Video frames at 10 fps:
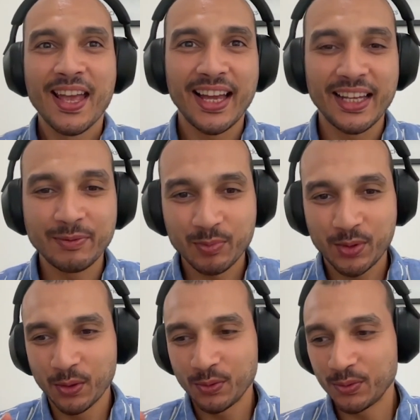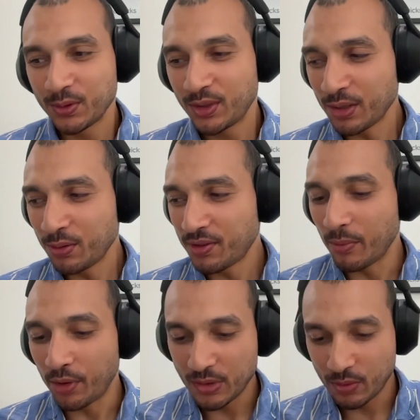And so just to
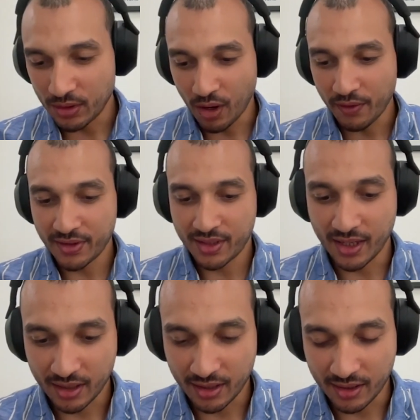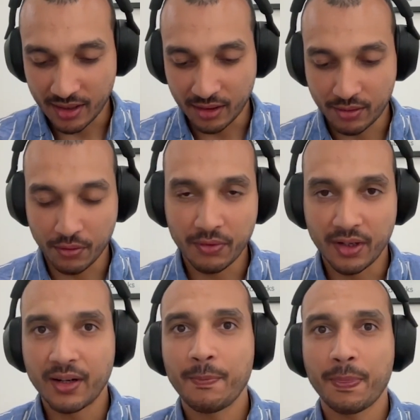summarize what you have said so
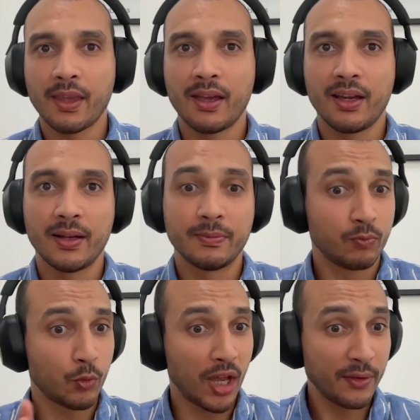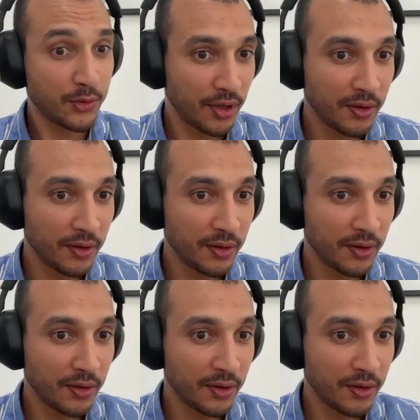far, we have three